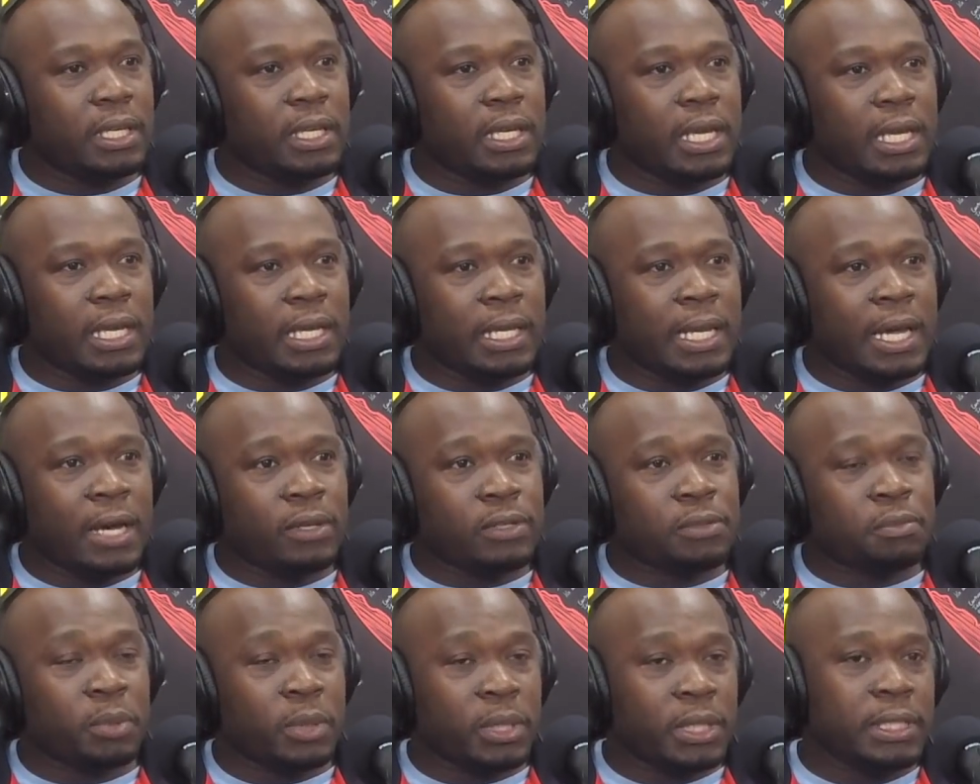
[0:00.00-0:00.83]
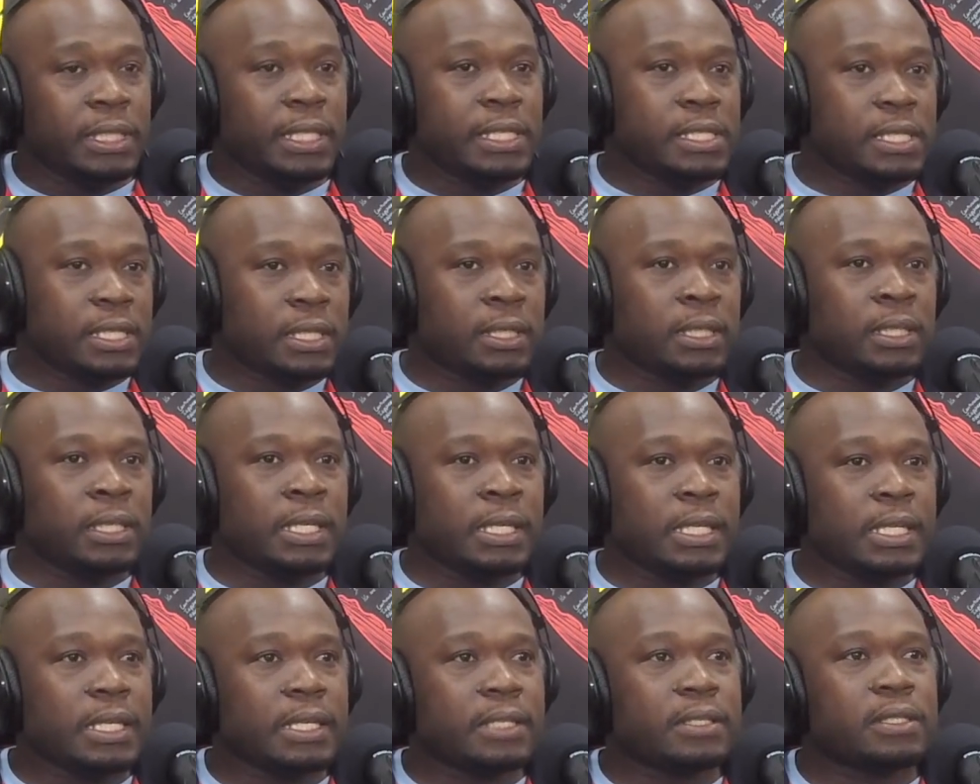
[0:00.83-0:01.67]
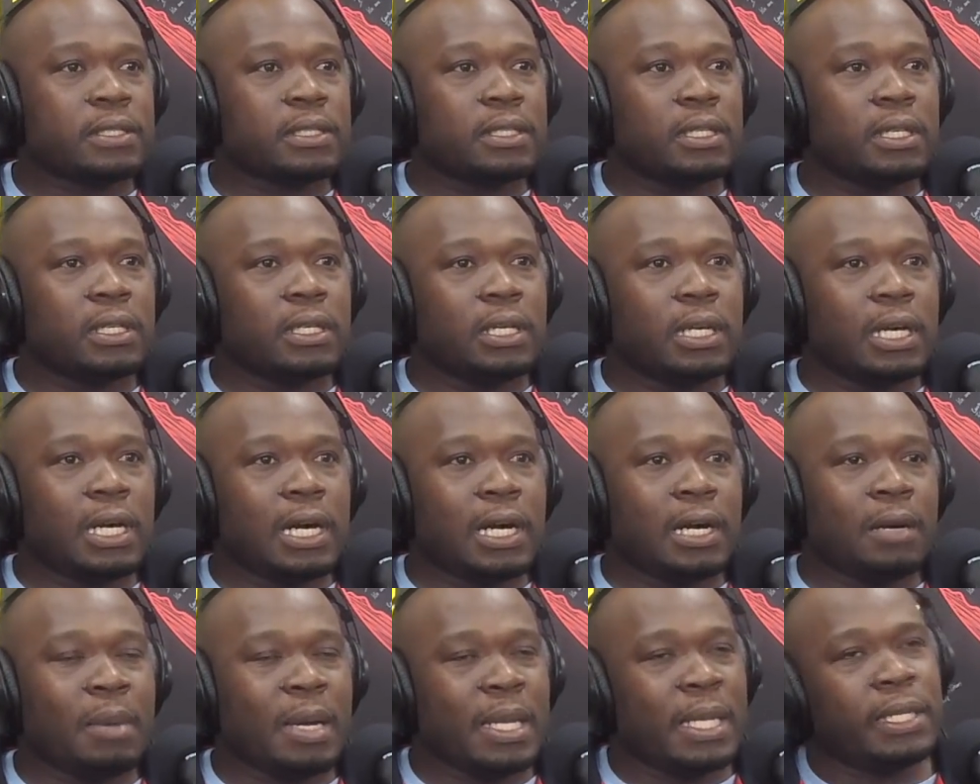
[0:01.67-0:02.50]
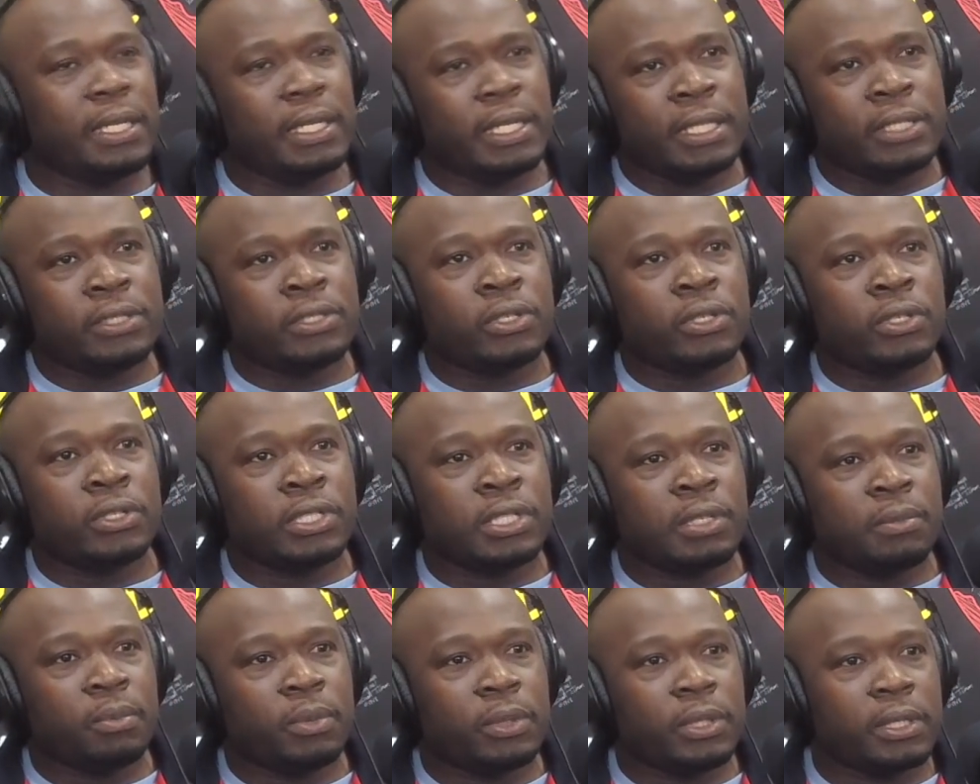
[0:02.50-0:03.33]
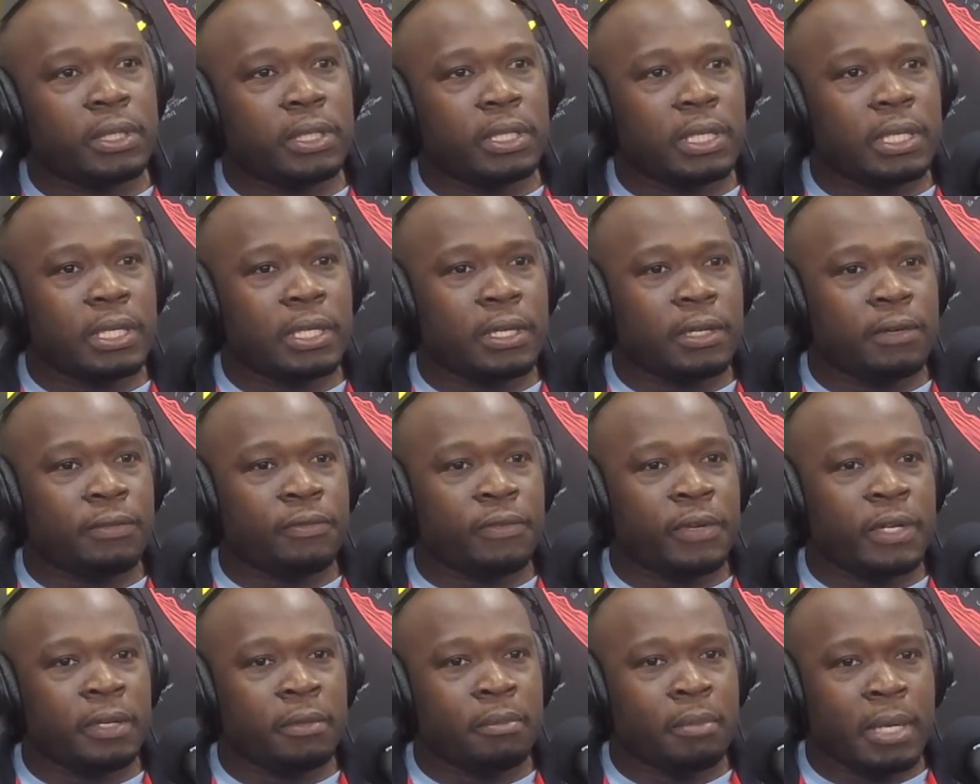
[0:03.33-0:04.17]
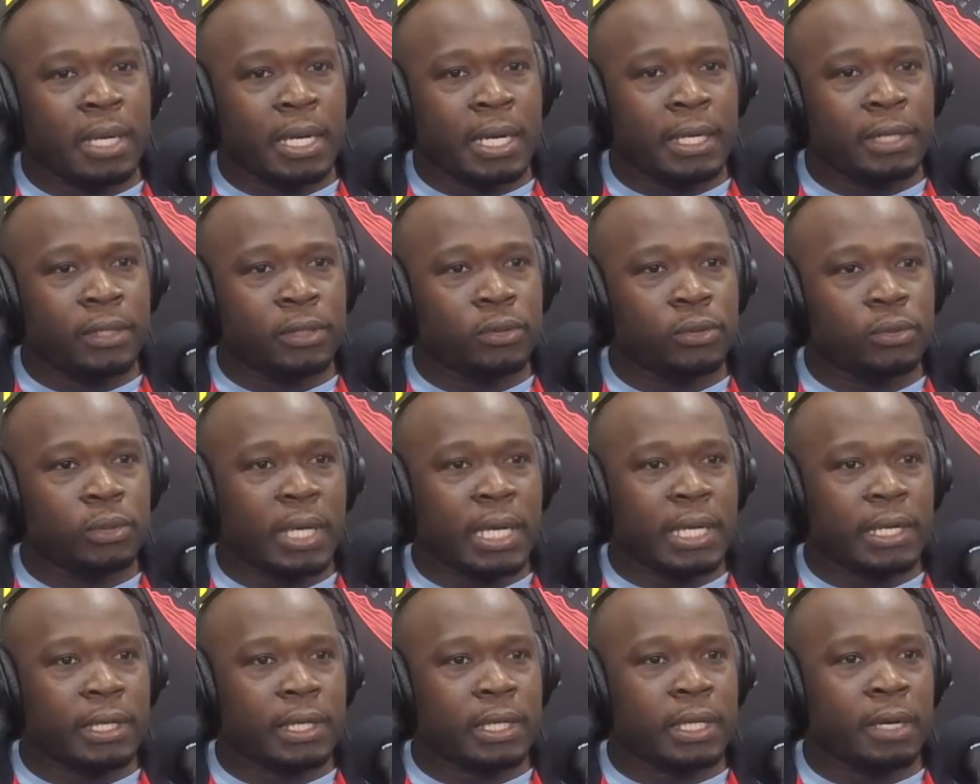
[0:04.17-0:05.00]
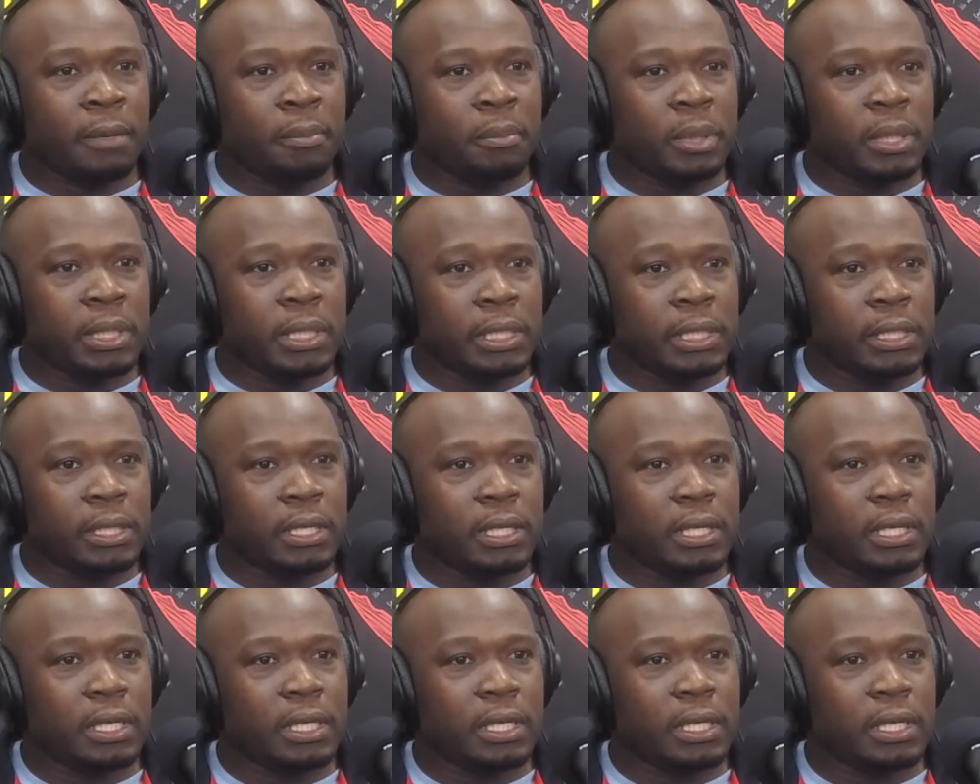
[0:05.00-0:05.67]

and I was pretty decent in Linux. I did an internship with a friend of mine who had a company.